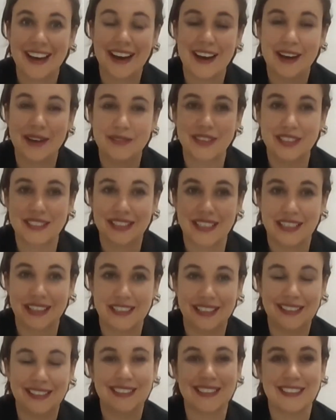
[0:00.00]
in a
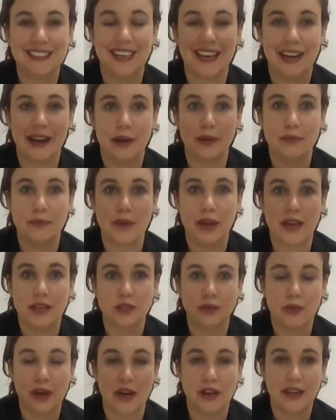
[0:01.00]
second,
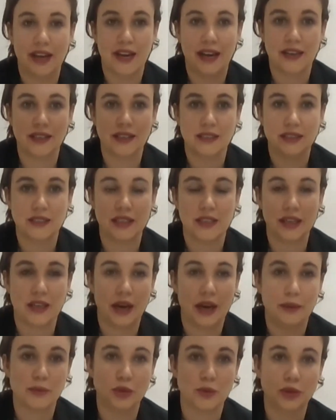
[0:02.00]
as well as it
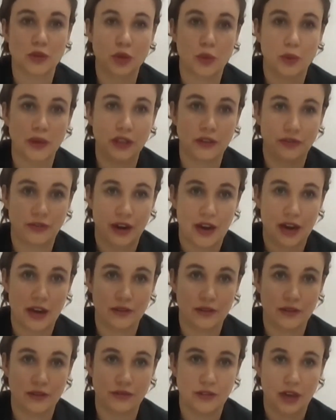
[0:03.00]
comes with 25